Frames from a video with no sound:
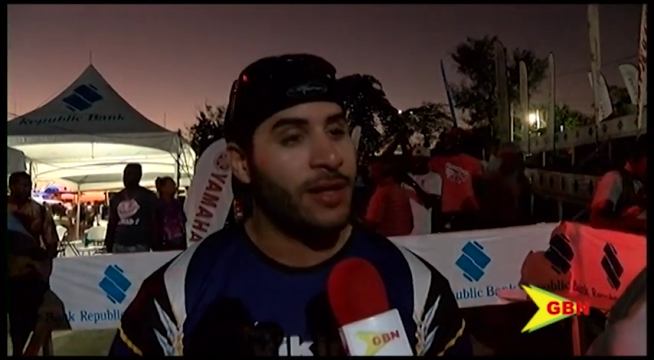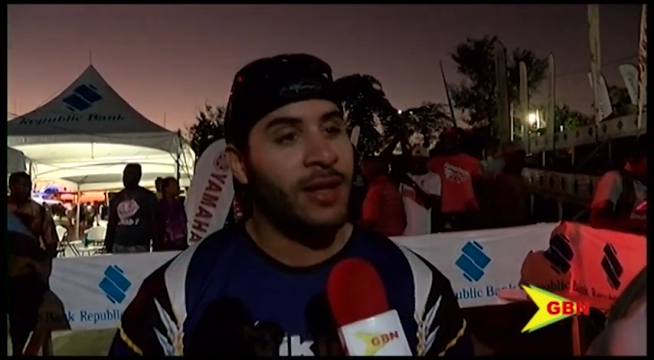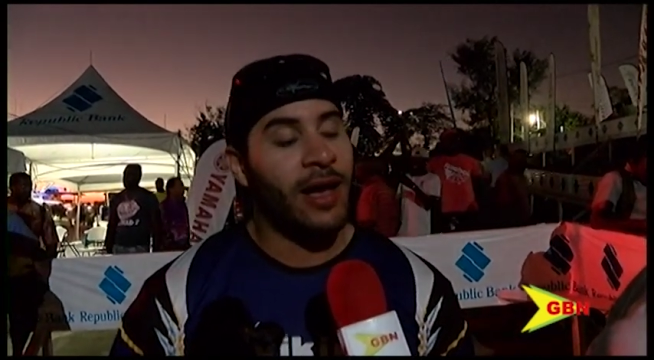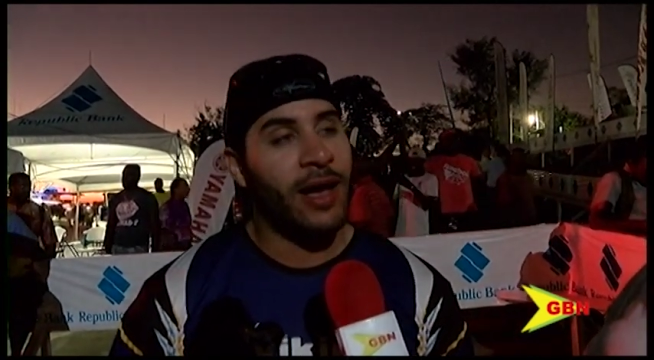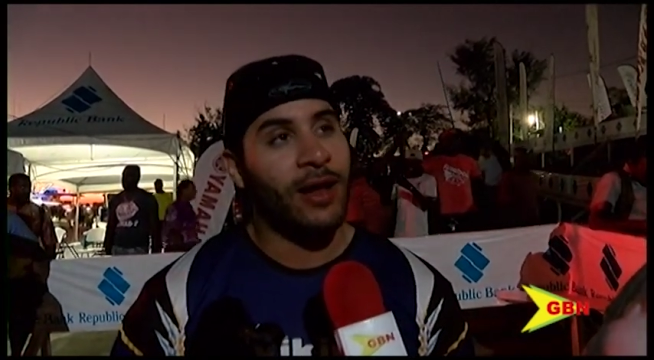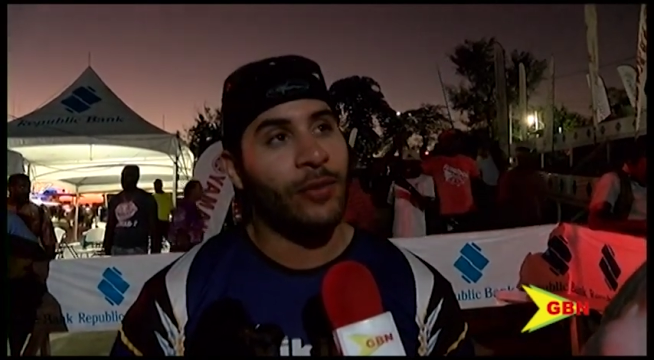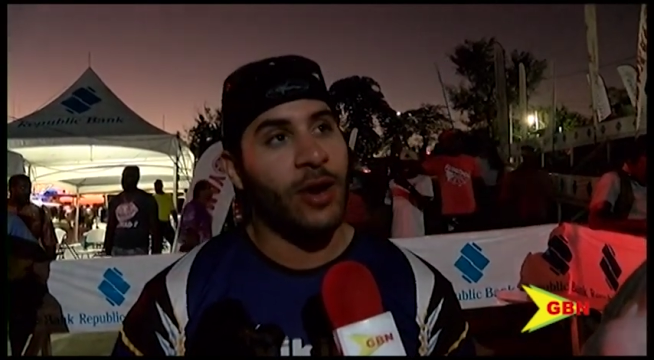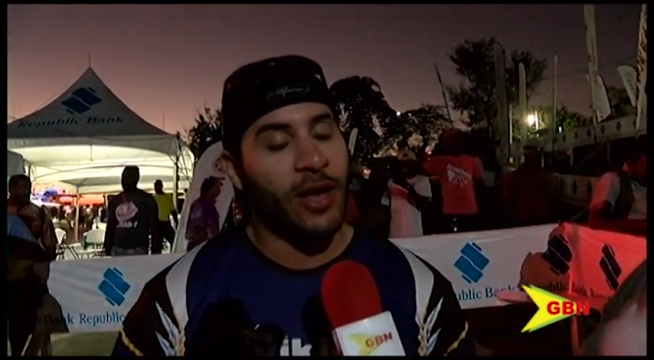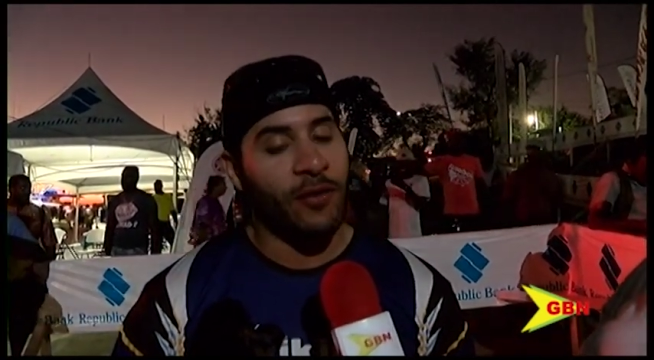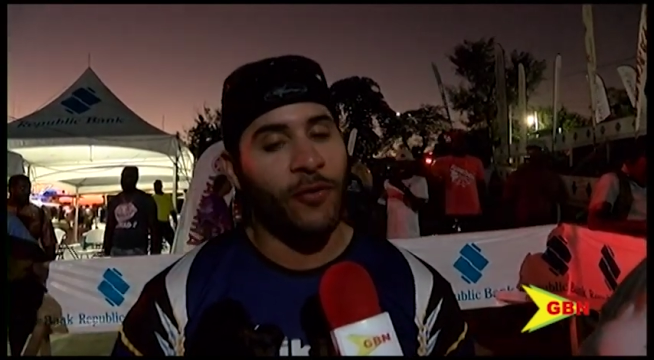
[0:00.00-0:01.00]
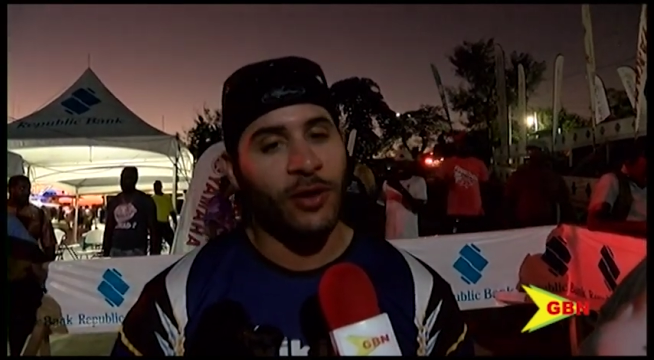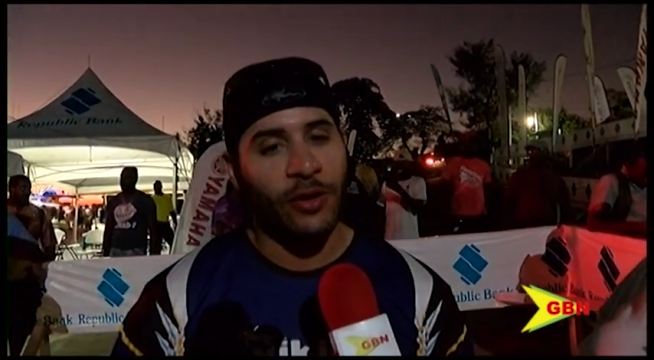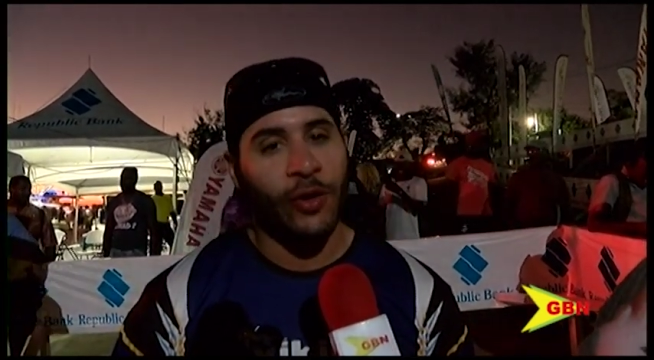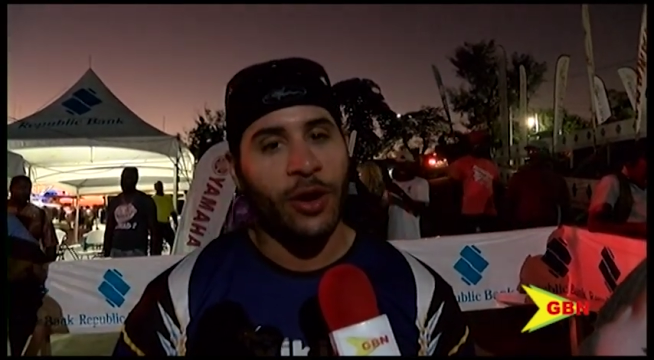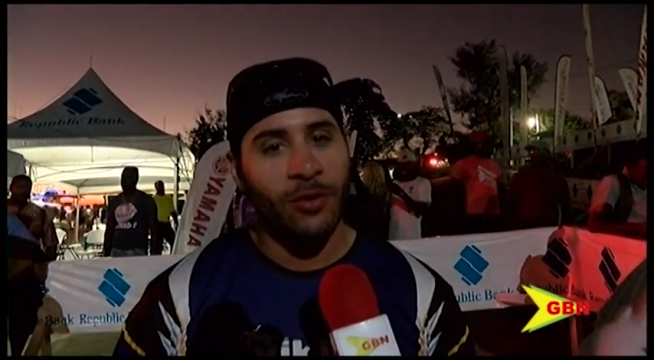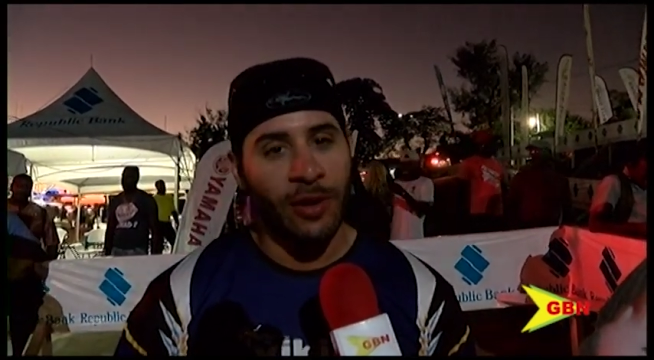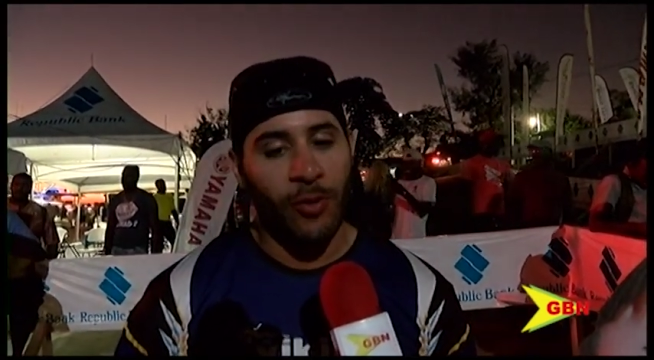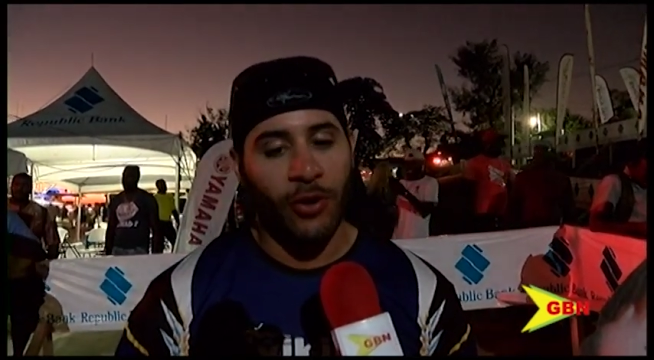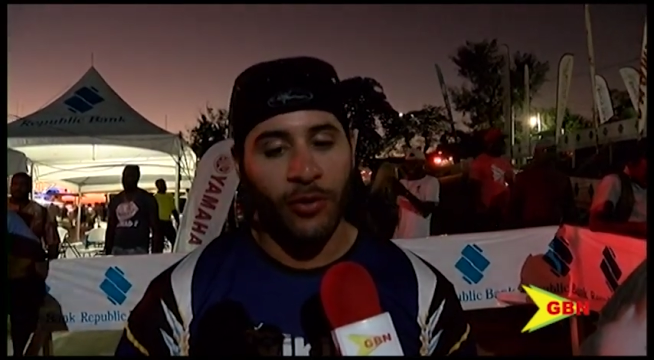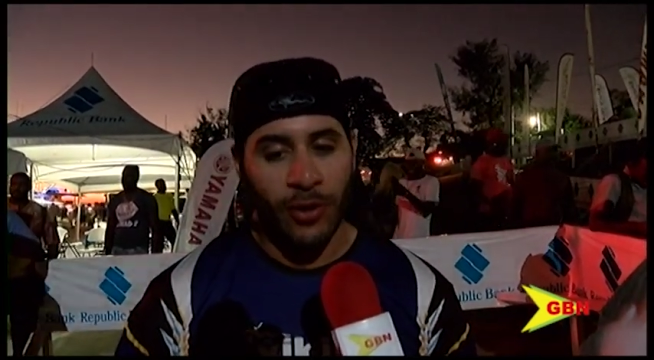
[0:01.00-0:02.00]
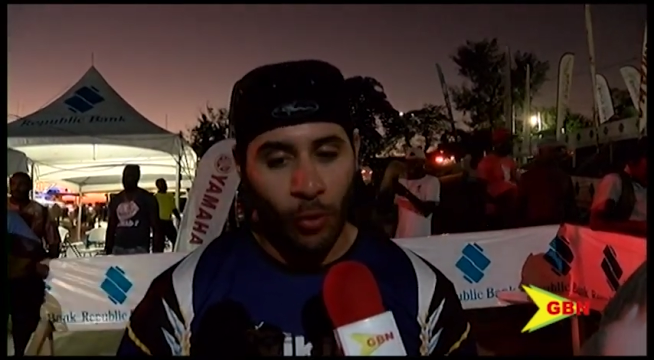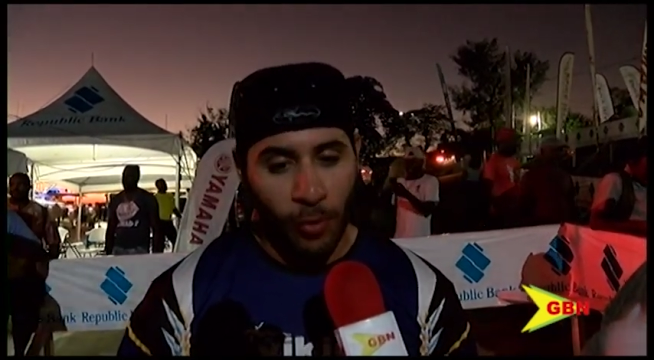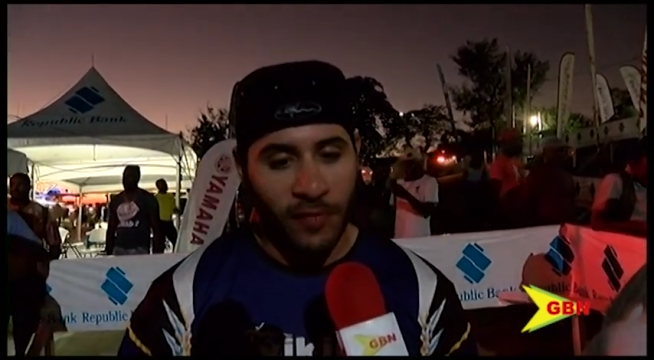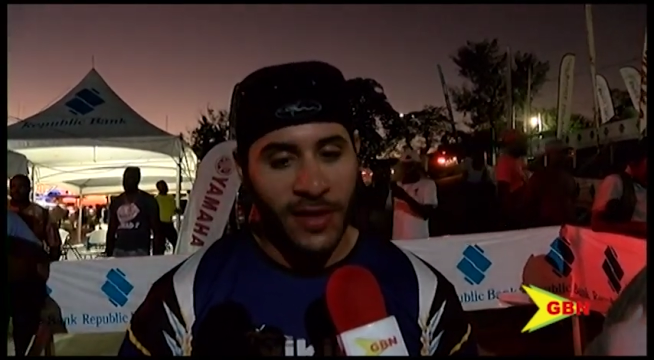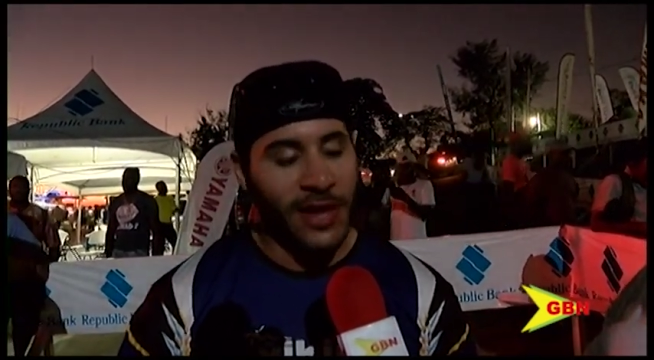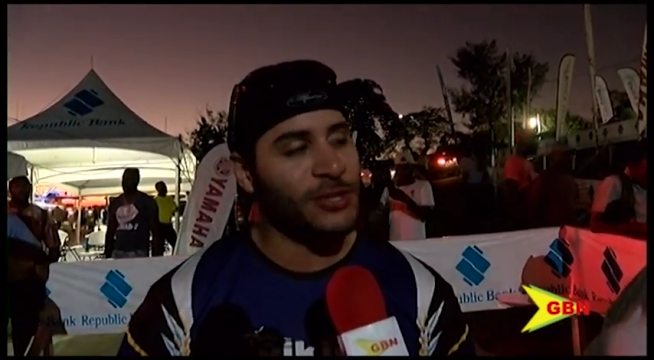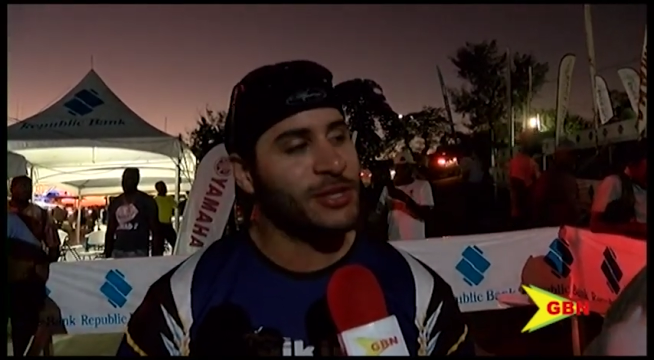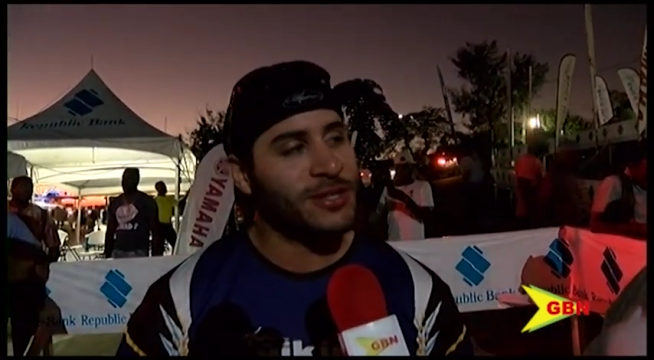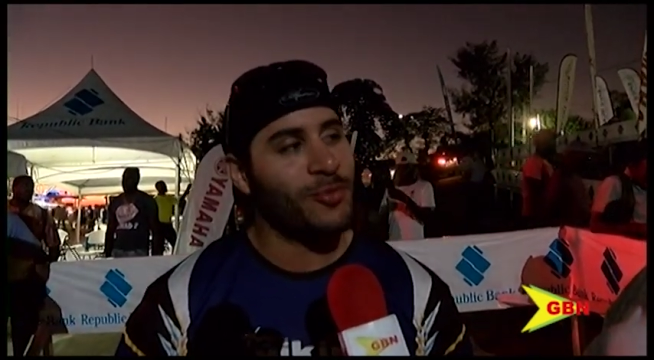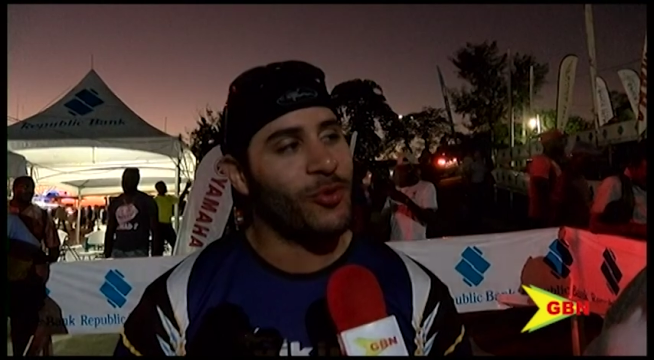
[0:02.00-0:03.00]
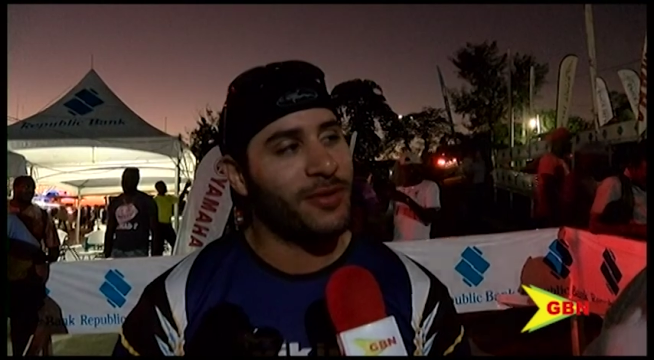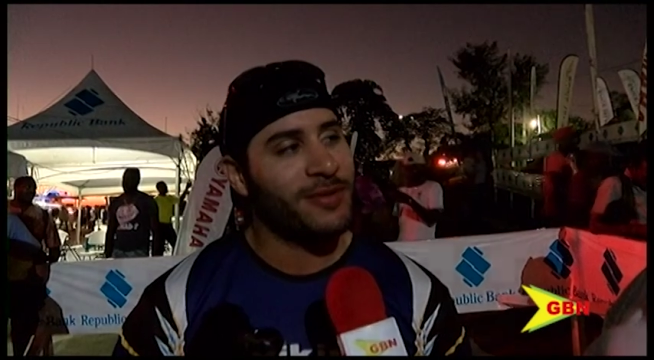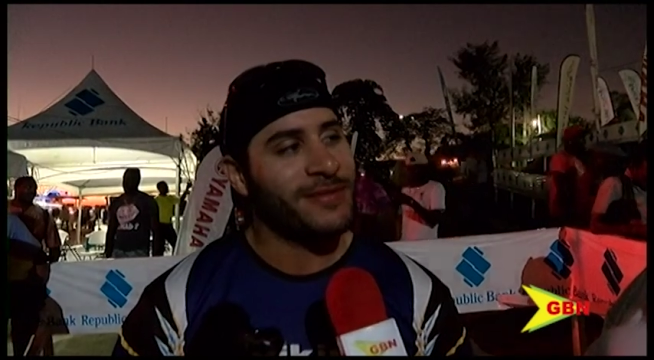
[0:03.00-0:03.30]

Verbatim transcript: and we're looking forward to going out tomorrow and hopefully catching some more.